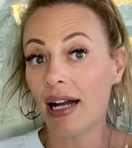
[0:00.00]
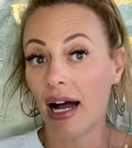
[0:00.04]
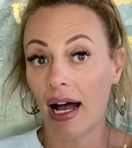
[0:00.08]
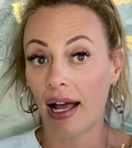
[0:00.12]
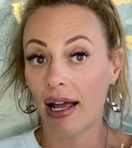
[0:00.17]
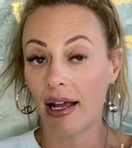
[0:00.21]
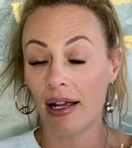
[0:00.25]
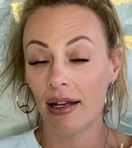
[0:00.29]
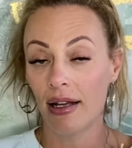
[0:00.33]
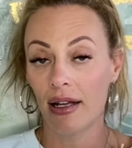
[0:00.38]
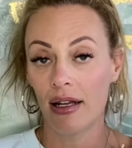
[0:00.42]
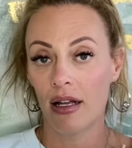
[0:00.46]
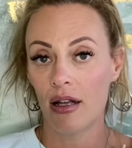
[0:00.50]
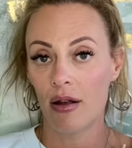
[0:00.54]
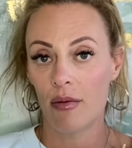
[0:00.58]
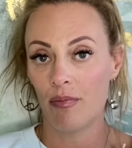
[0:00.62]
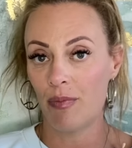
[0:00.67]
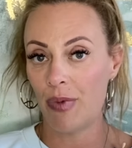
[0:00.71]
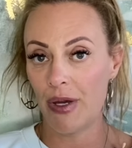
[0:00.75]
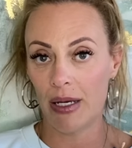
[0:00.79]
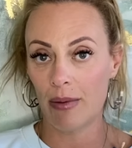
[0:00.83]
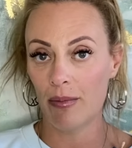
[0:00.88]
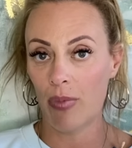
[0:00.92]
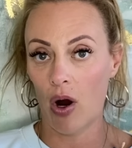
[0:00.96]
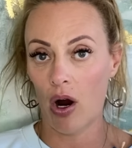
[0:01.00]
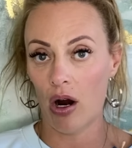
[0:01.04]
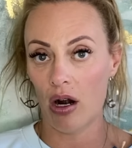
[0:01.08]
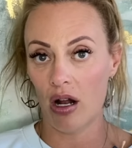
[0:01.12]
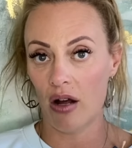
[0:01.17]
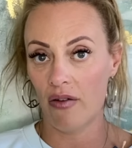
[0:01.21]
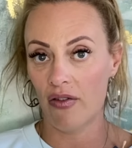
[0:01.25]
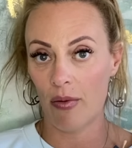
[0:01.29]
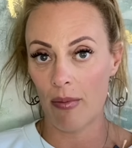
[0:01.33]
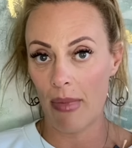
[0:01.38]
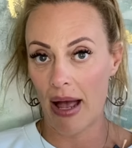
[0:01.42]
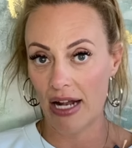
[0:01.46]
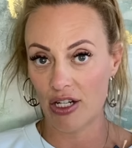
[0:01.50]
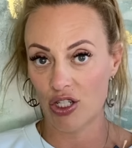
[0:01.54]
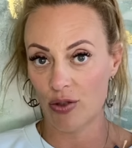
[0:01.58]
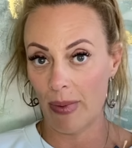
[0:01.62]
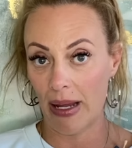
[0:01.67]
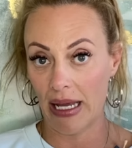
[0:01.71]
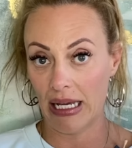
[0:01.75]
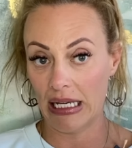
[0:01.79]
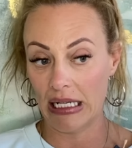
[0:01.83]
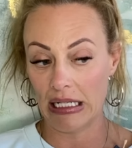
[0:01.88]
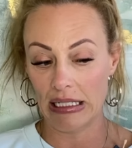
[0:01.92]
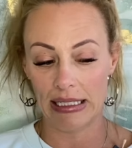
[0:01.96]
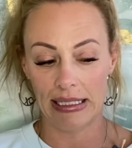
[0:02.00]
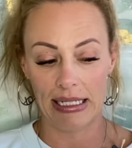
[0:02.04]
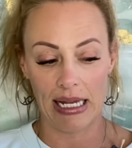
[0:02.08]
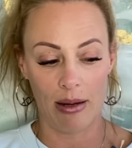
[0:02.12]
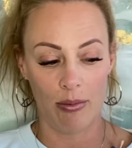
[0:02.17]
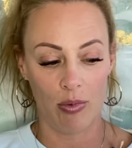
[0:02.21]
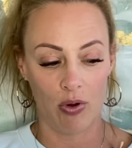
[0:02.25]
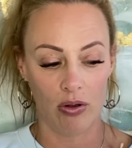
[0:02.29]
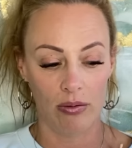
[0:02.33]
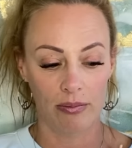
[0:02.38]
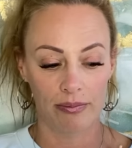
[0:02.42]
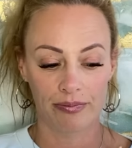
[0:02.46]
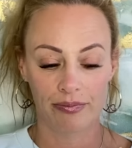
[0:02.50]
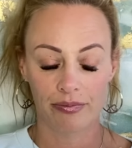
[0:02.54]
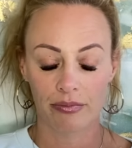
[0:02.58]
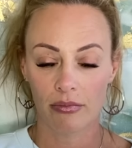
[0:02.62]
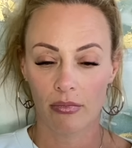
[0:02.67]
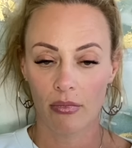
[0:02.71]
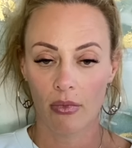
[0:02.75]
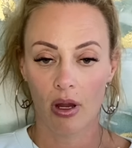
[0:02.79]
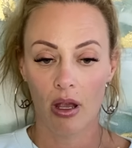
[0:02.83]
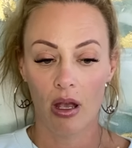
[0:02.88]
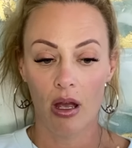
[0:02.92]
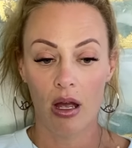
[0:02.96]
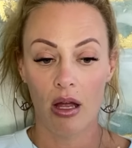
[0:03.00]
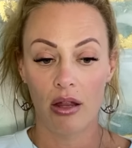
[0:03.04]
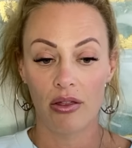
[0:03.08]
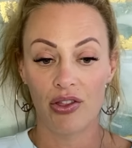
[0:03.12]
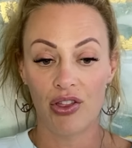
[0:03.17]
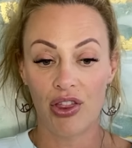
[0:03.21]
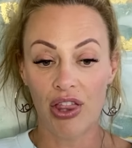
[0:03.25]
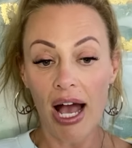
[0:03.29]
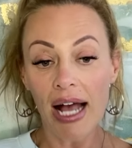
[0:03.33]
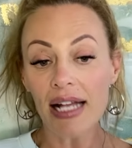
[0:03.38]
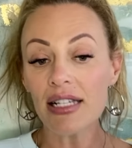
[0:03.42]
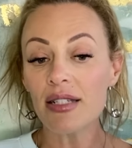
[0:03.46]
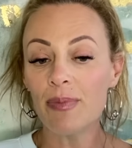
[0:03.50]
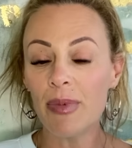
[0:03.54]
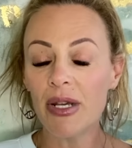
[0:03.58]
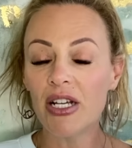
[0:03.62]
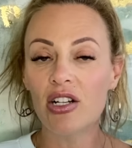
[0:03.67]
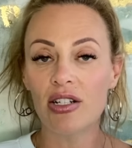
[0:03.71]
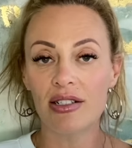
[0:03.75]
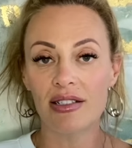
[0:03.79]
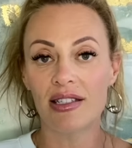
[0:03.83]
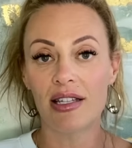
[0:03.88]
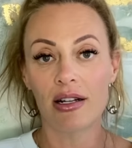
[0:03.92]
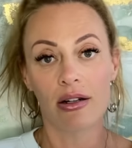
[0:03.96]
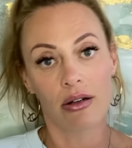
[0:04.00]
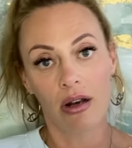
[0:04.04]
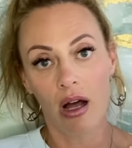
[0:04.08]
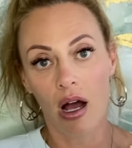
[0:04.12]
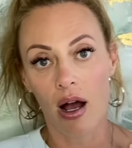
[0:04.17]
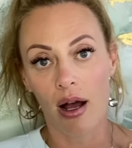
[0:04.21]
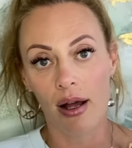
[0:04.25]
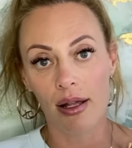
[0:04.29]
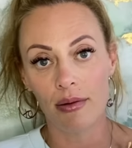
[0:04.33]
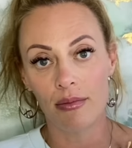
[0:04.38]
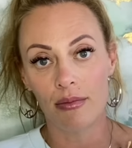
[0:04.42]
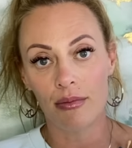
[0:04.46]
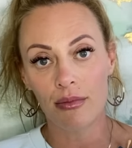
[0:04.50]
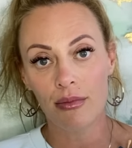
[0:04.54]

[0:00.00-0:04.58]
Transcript: guy being part of a matchmaking stable. That's because they're not.